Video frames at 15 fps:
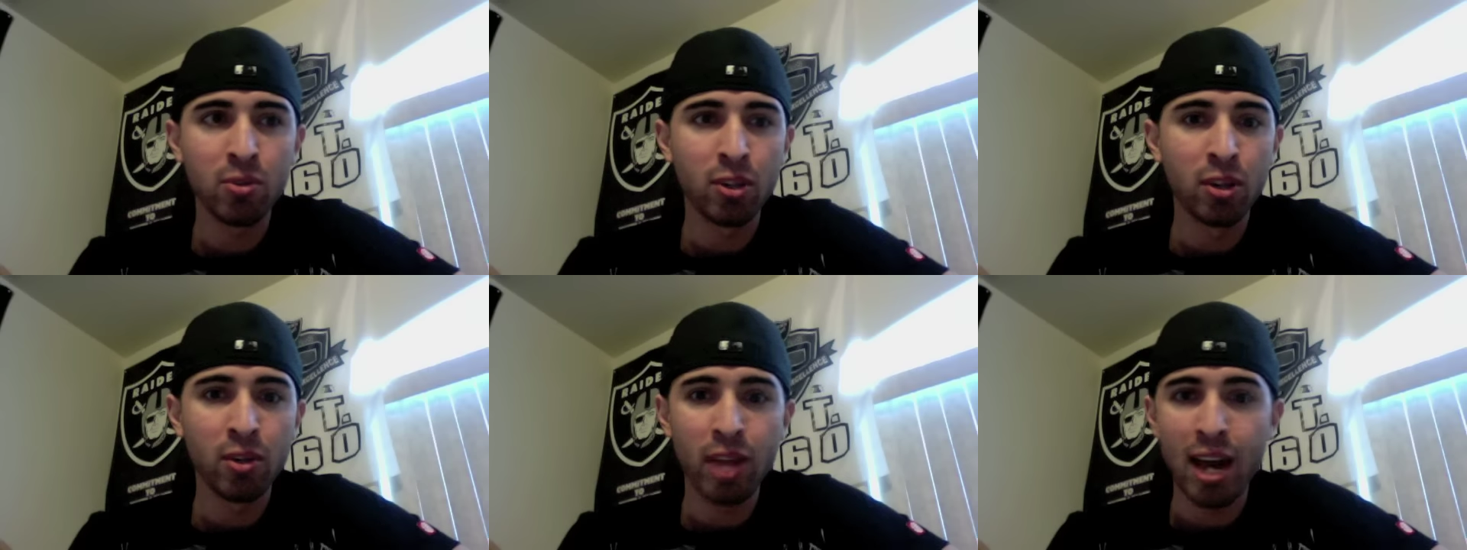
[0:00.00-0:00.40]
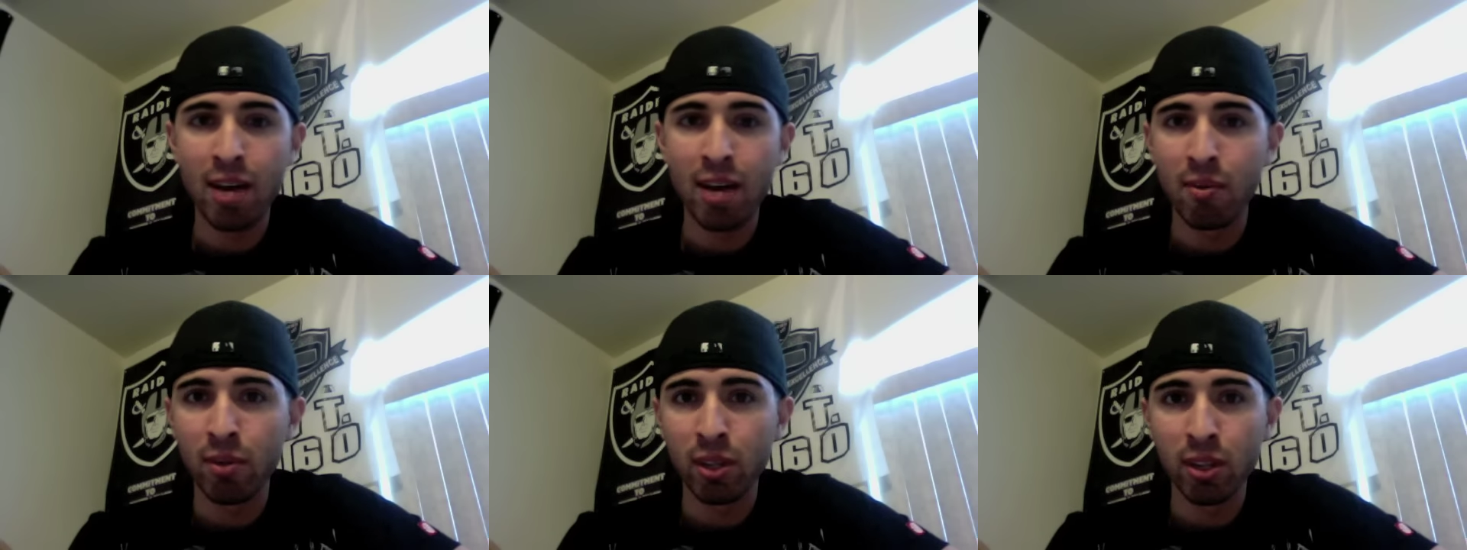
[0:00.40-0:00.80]
You know, they had
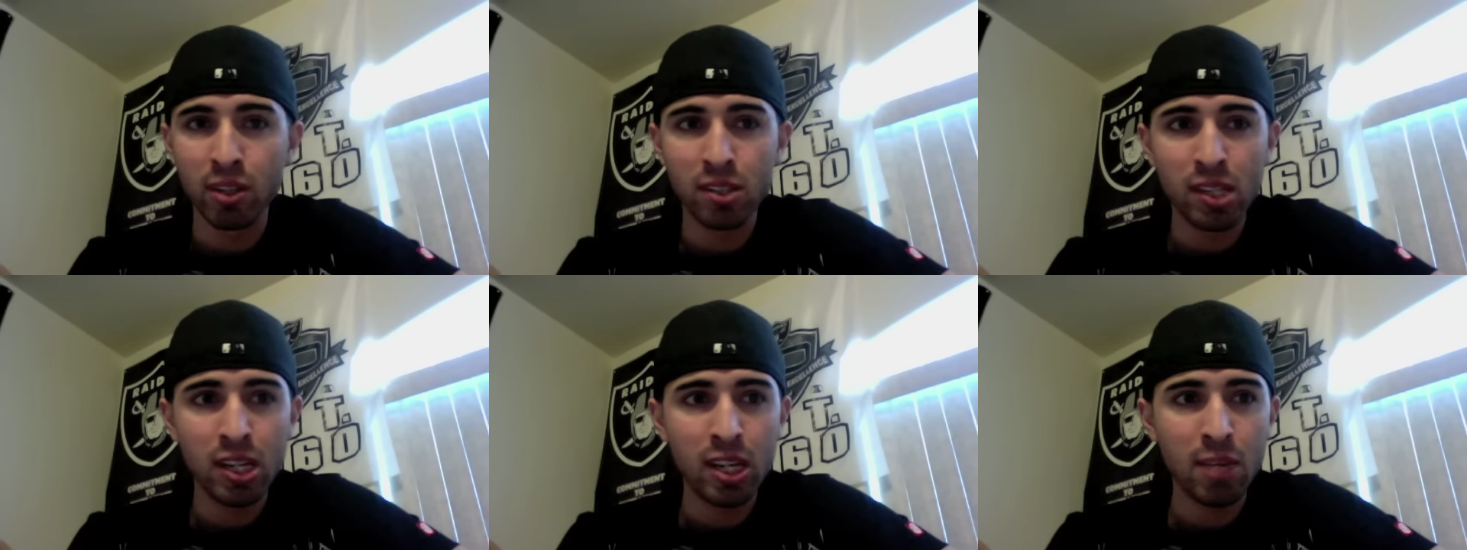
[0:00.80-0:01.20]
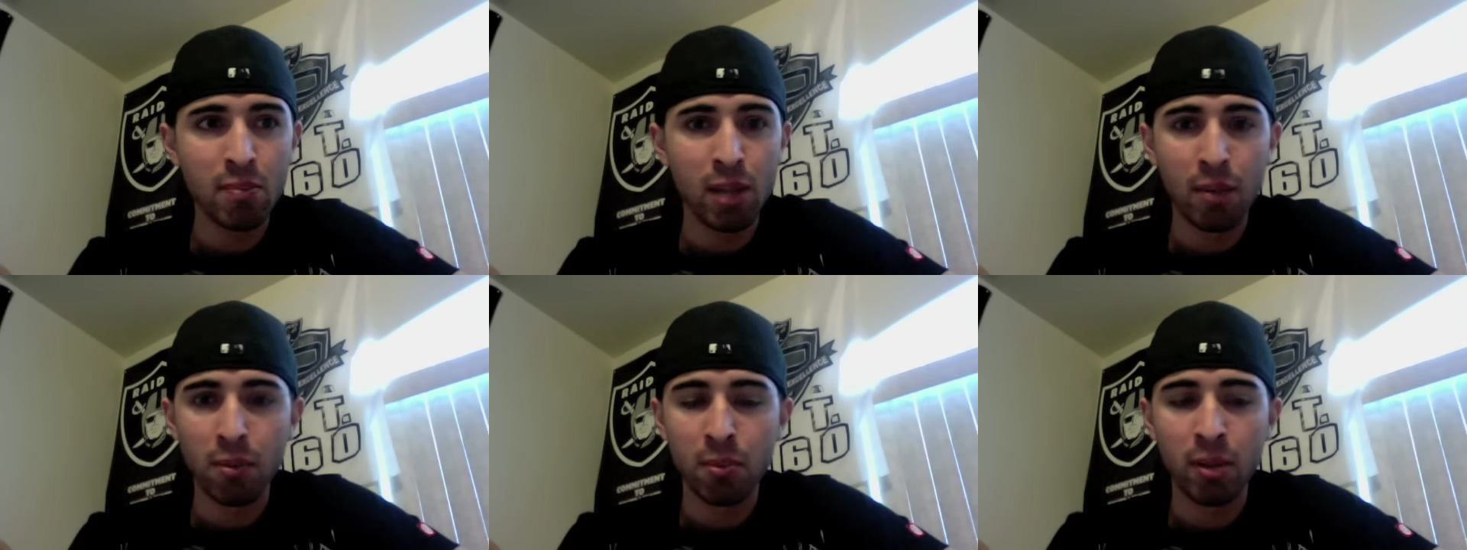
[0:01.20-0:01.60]
a really good team,
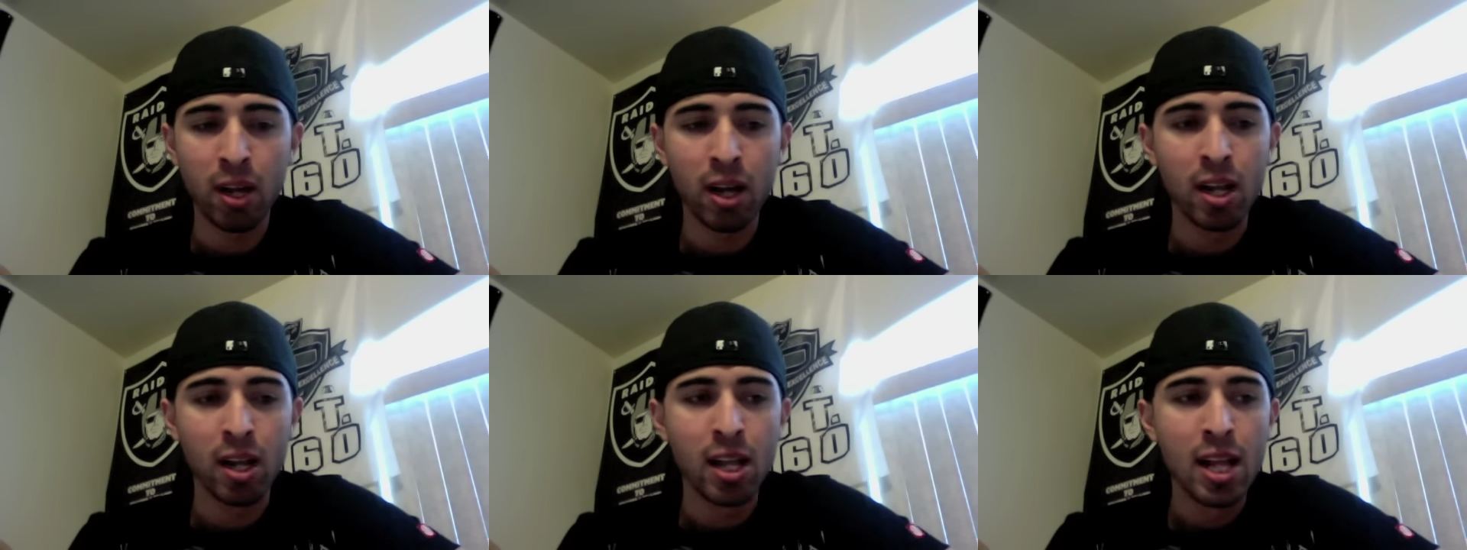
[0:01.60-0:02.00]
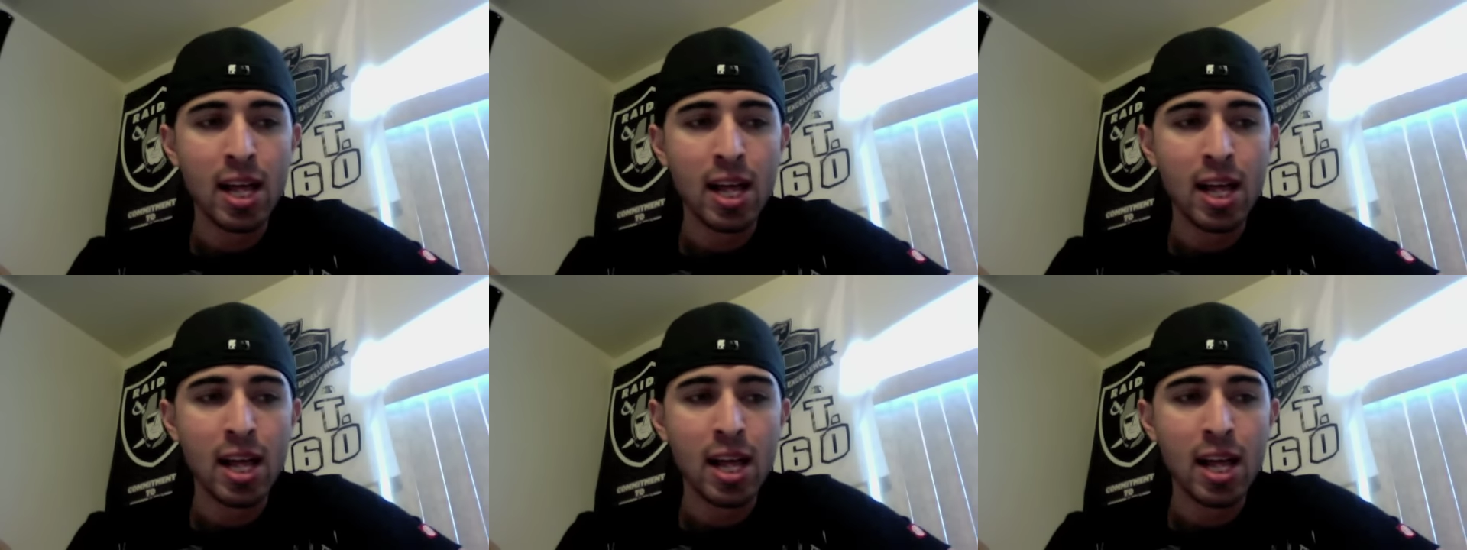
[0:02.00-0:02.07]
blah blah blah.